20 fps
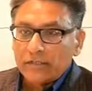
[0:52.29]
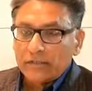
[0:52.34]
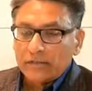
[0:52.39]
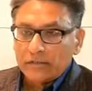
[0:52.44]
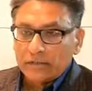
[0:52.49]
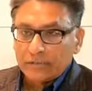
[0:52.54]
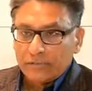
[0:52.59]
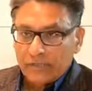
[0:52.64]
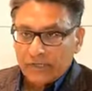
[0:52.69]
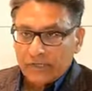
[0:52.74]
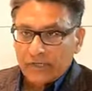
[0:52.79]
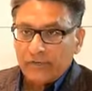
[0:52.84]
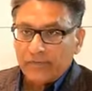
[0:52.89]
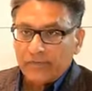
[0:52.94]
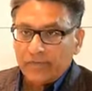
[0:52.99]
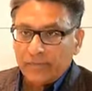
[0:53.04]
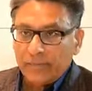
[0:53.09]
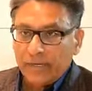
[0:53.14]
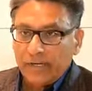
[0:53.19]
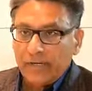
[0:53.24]
especially
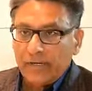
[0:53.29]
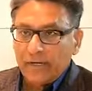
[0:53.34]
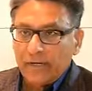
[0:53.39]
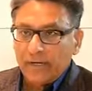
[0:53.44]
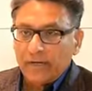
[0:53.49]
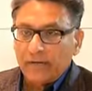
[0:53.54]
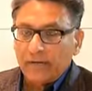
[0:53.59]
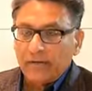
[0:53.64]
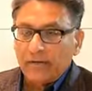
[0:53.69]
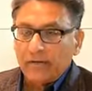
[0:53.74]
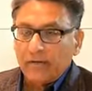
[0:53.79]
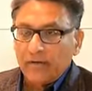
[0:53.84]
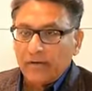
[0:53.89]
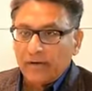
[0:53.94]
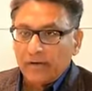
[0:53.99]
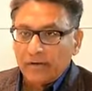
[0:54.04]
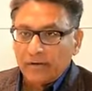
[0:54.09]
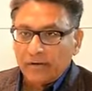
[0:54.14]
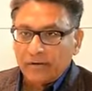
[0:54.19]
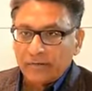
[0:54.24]
from India,
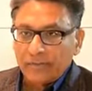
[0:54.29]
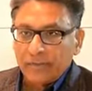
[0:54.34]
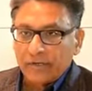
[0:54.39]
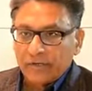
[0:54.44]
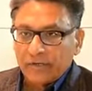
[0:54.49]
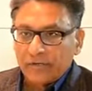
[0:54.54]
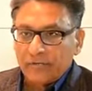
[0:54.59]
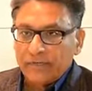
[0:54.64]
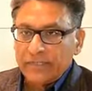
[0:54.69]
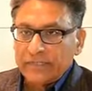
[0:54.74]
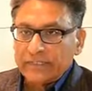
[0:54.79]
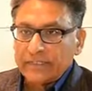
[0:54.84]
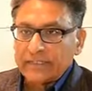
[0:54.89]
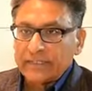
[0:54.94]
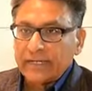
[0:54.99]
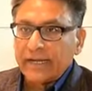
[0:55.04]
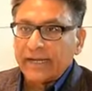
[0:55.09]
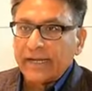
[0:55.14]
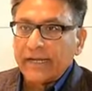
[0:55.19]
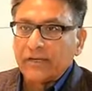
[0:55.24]
on special visas
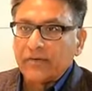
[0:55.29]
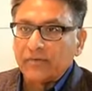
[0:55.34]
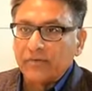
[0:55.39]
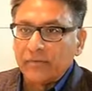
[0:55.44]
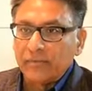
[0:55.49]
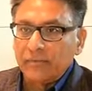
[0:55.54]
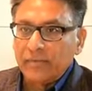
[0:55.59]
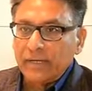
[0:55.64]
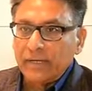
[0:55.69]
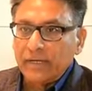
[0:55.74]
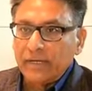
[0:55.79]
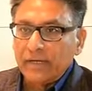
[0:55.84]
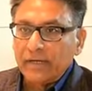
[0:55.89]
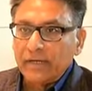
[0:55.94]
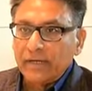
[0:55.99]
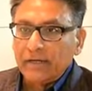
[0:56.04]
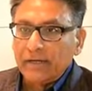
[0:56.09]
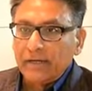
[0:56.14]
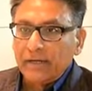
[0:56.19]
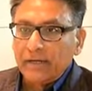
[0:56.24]
like H-1B